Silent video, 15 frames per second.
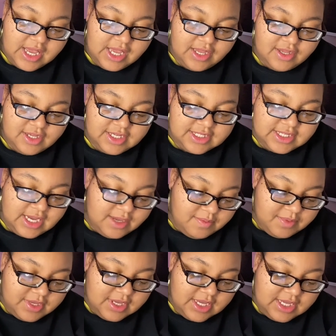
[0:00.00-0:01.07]
and you could type
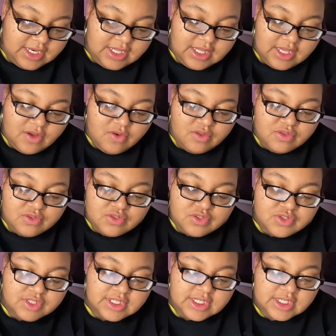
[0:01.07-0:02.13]
anything on the
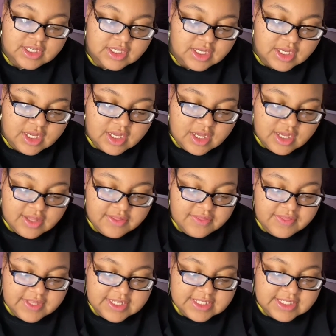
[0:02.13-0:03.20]
screen.
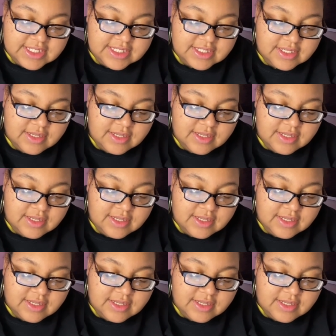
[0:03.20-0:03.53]
This is the